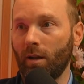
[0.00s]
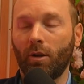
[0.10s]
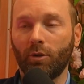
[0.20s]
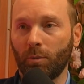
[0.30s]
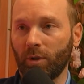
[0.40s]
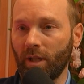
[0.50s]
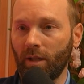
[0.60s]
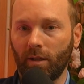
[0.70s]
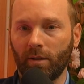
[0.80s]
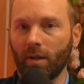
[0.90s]
100%
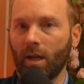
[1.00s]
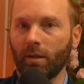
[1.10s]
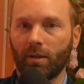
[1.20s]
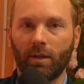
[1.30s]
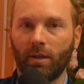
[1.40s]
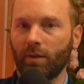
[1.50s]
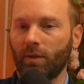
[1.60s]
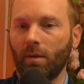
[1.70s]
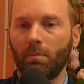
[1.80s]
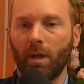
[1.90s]
exotics is
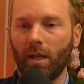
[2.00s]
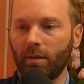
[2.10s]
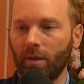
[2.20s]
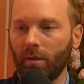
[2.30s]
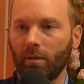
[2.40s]
amazing.